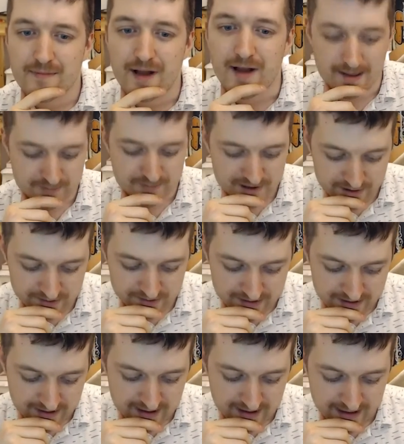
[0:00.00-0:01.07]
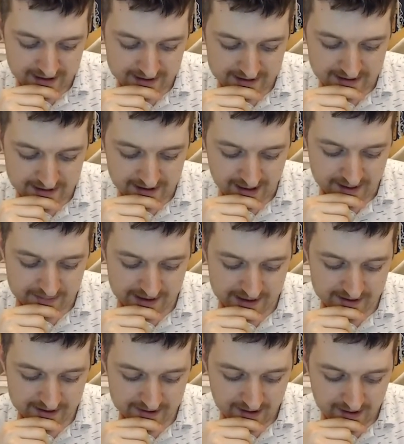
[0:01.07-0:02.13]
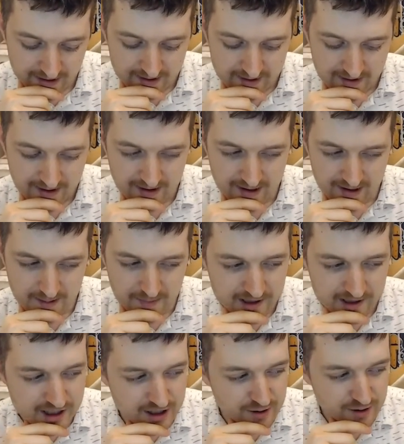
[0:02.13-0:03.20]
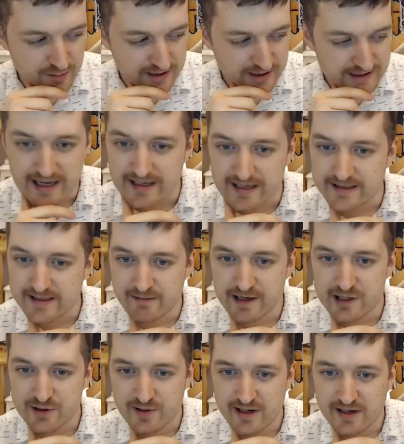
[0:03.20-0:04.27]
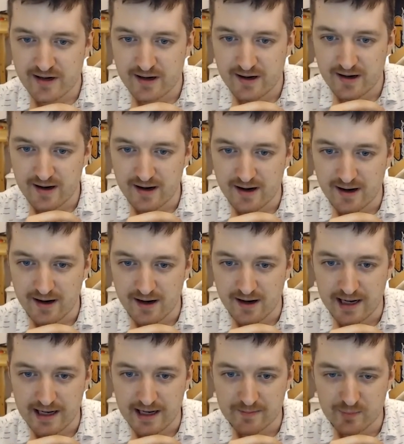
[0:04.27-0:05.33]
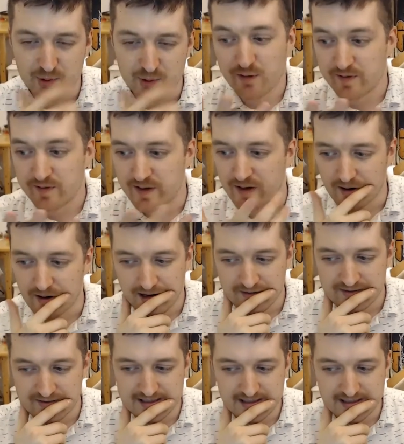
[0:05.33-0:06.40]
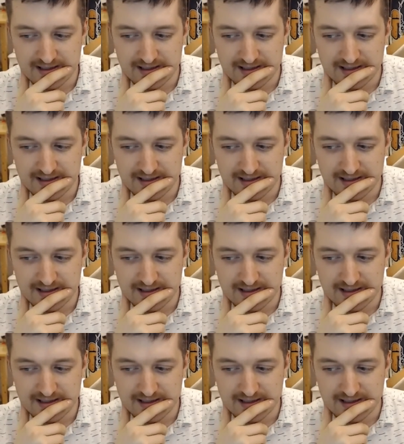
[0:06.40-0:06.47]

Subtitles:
Absolutely. And I'm actually quite anti-rendering and pro VR, obviously.